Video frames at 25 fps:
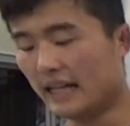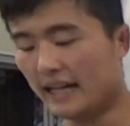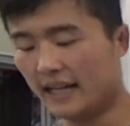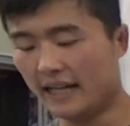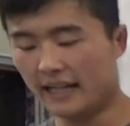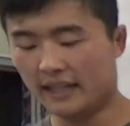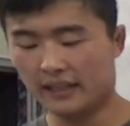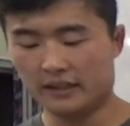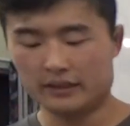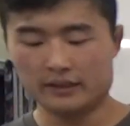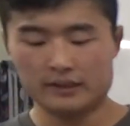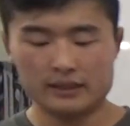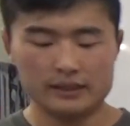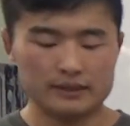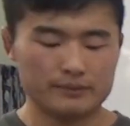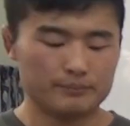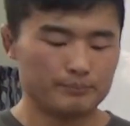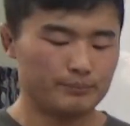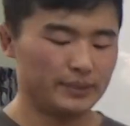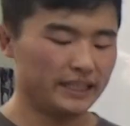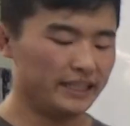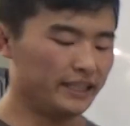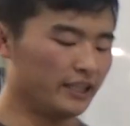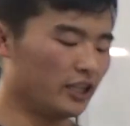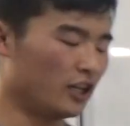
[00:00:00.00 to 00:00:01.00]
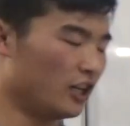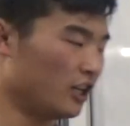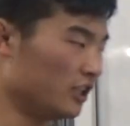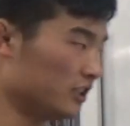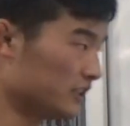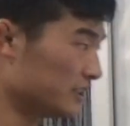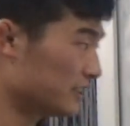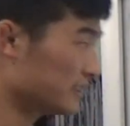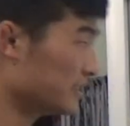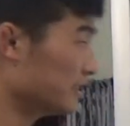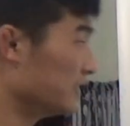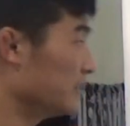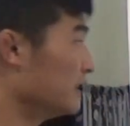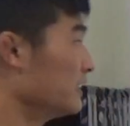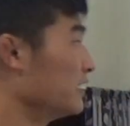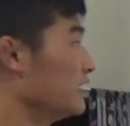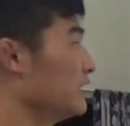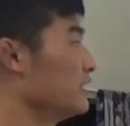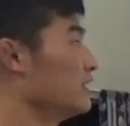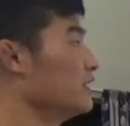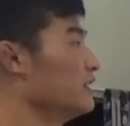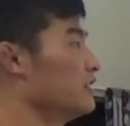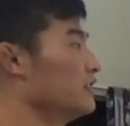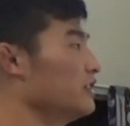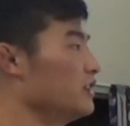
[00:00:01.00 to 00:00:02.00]
and because
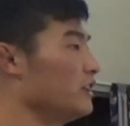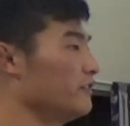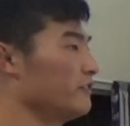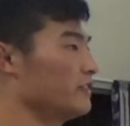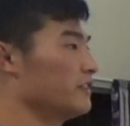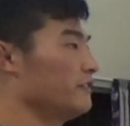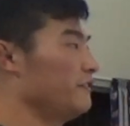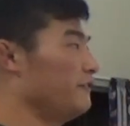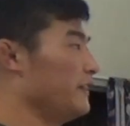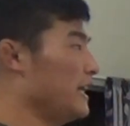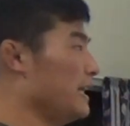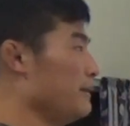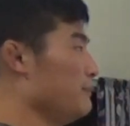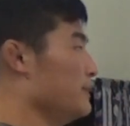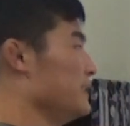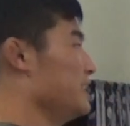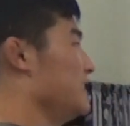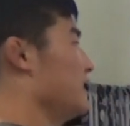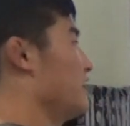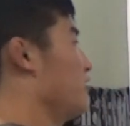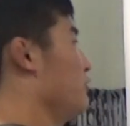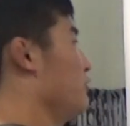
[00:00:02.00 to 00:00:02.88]
of the famous